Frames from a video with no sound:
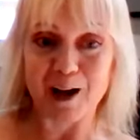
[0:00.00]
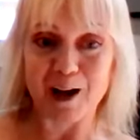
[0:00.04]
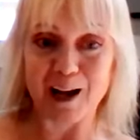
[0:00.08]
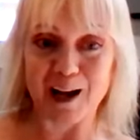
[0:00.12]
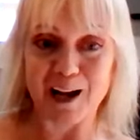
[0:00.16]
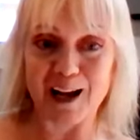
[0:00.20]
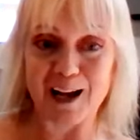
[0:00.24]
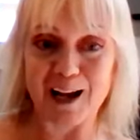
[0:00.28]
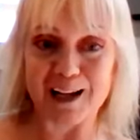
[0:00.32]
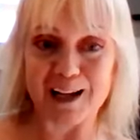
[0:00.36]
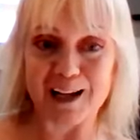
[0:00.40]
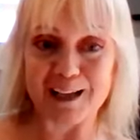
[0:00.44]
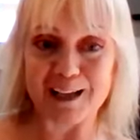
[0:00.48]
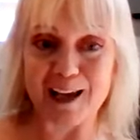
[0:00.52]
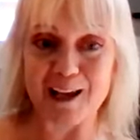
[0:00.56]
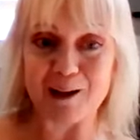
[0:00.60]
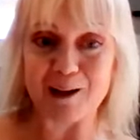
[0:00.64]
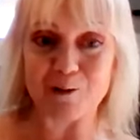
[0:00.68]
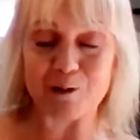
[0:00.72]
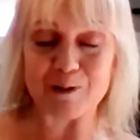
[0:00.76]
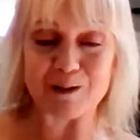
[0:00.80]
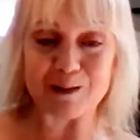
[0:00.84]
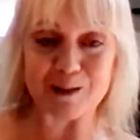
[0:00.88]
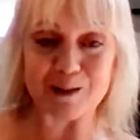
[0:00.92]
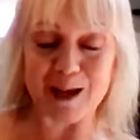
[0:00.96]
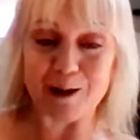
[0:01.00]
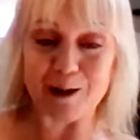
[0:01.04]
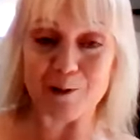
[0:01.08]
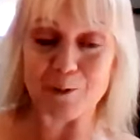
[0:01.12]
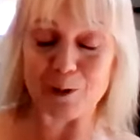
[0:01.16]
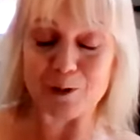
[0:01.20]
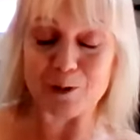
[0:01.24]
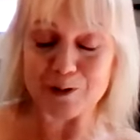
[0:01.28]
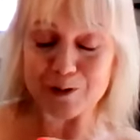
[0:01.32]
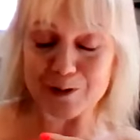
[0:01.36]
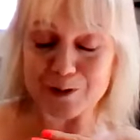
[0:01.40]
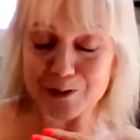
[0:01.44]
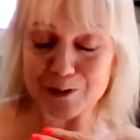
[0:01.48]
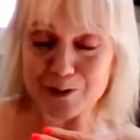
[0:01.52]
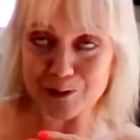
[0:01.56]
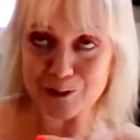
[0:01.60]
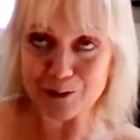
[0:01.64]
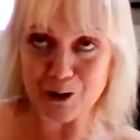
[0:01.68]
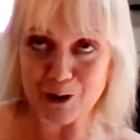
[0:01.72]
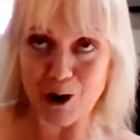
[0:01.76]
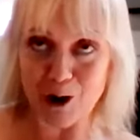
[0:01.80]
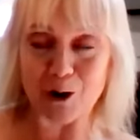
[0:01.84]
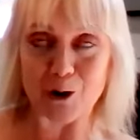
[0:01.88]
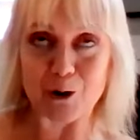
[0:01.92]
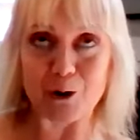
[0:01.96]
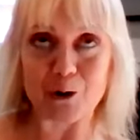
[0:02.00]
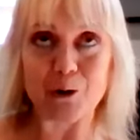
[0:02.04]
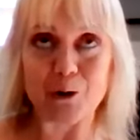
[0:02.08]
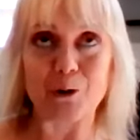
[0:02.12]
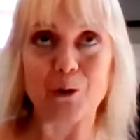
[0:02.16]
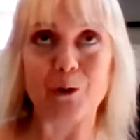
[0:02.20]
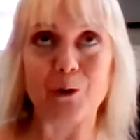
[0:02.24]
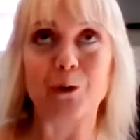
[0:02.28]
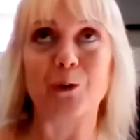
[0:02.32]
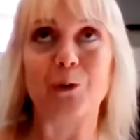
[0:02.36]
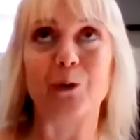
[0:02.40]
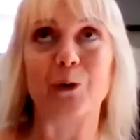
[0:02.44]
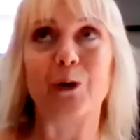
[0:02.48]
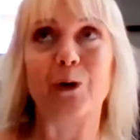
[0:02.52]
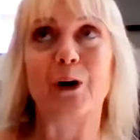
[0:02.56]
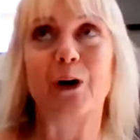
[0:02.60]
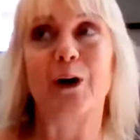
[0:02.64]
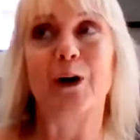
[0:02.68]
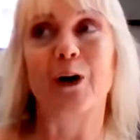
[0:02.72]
And it was so